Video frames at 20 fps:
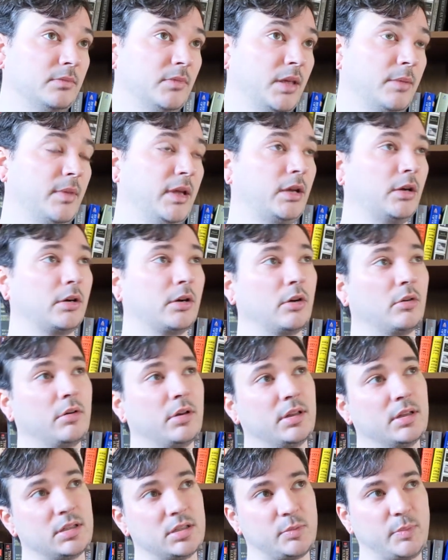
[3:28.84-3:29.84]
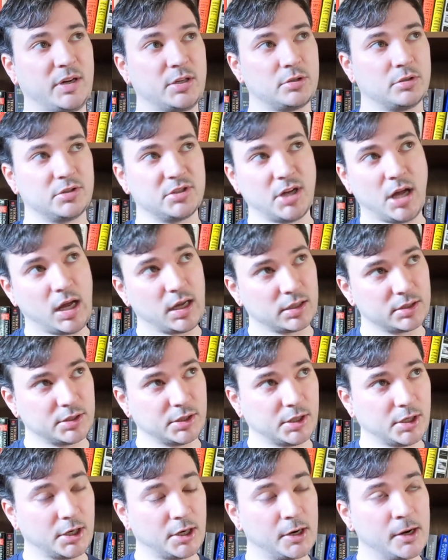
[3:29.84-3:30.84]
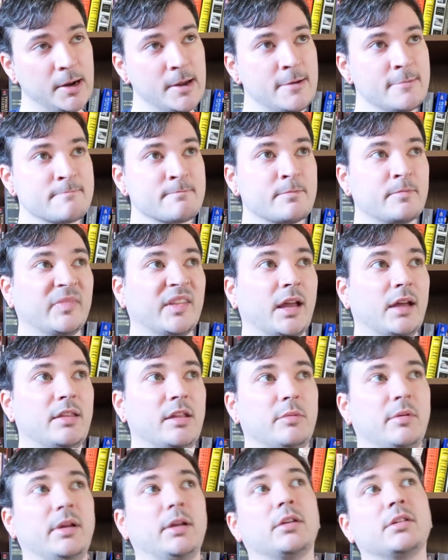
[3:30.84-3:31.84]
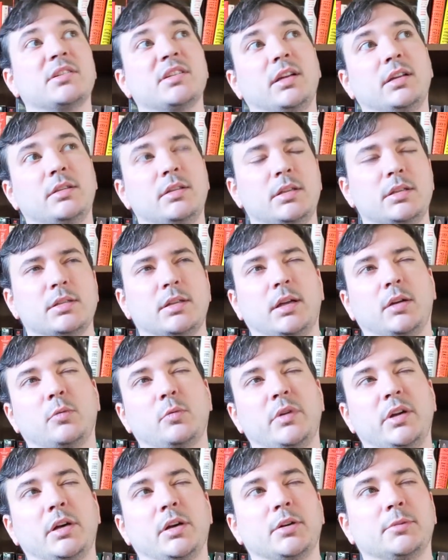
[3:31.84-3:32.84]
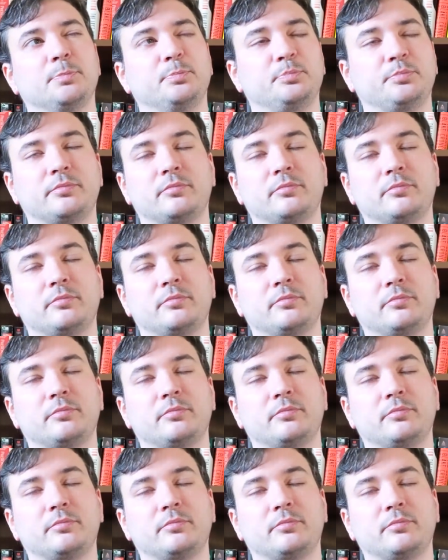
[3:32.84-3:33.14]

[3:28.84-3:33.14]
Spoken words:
they make her go to this special doctor, and they make her take these like weird